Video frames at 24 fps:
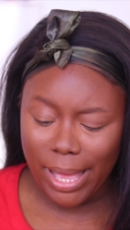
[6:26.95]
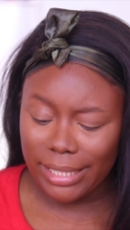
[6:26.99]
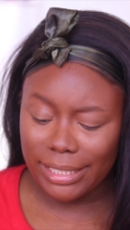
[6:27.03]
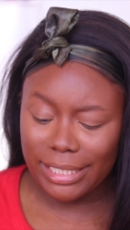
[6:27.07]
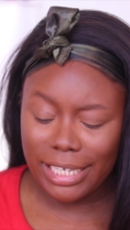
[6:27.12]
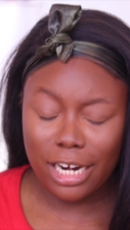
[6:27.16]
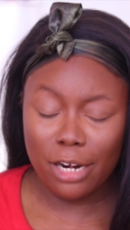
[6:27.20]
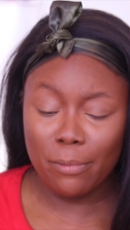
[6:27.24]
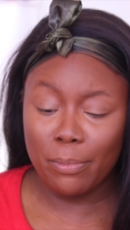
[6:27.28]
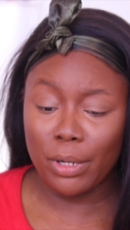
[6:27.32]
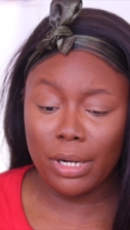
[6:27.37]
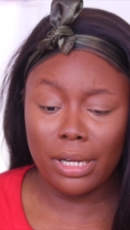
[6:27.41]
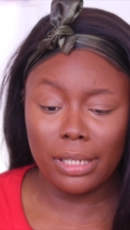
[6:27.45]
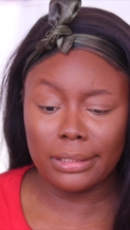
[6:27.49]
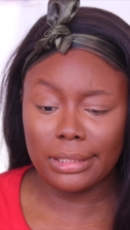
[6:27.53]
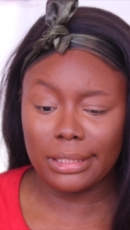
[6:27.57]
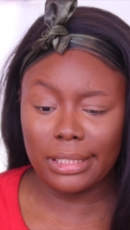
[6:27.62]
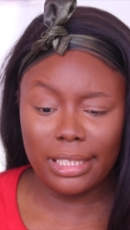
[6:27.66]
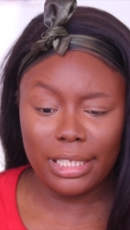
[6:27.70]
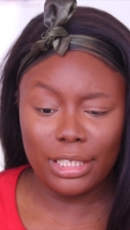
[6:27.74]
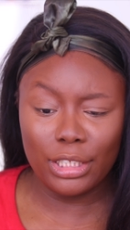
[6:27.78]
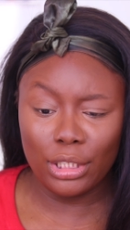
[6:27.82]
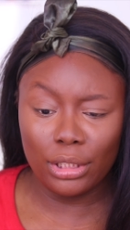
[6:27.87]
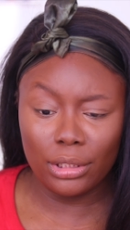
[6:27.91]
terrible
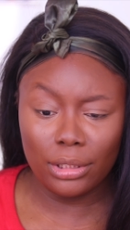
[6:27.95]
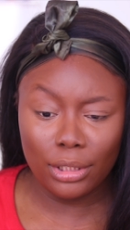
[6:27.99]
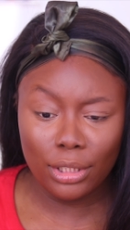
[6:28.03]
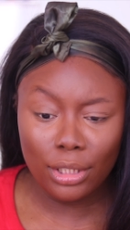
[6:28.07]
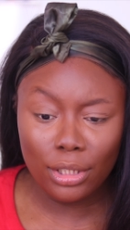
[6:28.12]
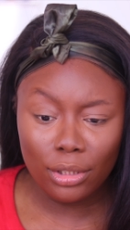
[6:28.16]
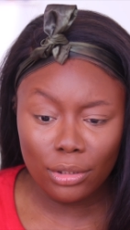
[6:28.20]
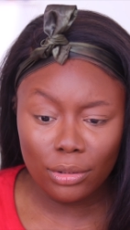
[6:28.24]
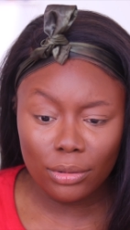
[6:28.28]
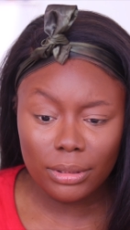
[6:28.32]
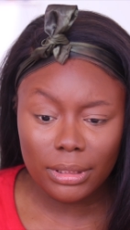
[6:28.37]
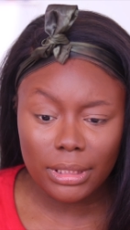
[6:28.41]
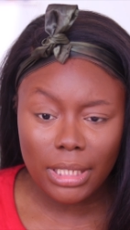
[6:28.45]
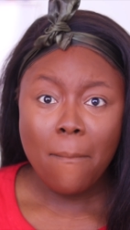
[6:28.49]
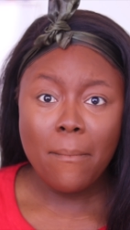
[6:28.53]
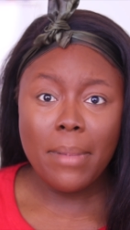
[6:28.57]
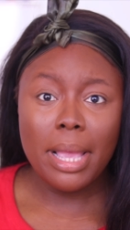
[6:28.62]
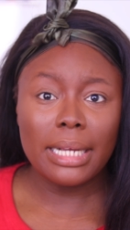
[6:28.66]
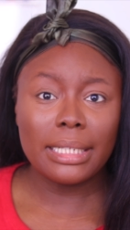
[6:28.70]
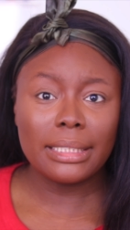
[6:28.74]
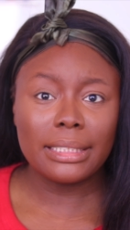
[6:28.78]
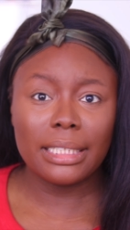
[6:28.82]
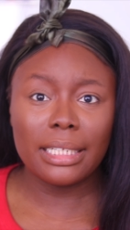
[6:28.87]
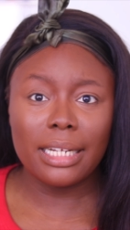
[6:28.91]
concealer you use
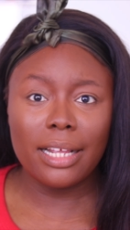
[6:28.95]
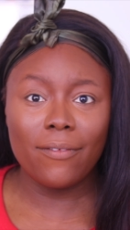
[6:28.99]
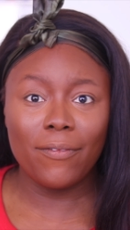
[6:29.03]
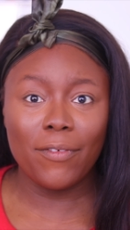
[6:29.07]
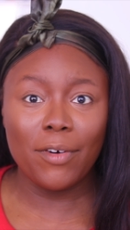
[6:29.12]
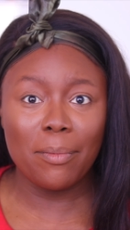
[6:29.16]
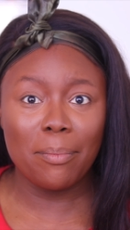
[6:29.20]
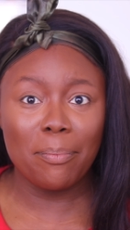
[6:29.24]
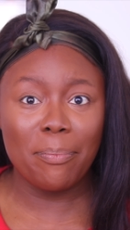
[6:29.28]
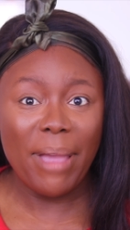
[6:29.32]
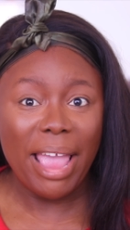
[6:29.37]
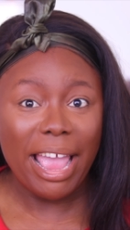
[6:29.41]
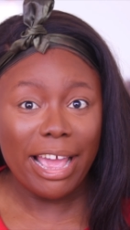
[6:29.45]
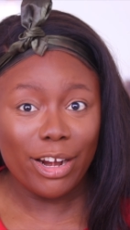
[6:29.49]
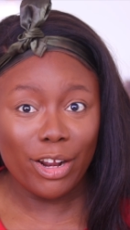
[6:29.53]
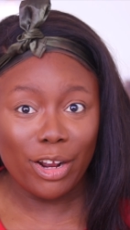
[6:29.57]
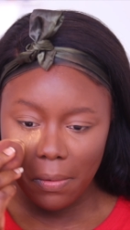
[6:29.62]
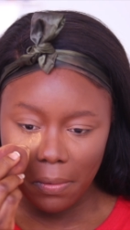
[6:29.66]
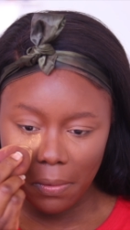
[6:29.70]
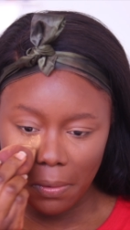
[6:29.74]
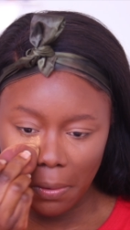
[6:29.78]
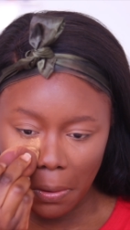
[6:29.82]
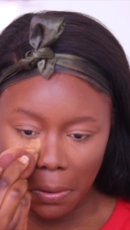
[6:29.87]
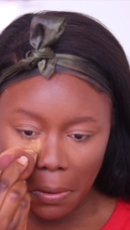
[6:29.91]
makes it even
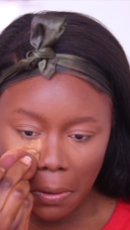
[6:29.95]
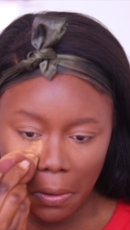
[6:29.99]
better.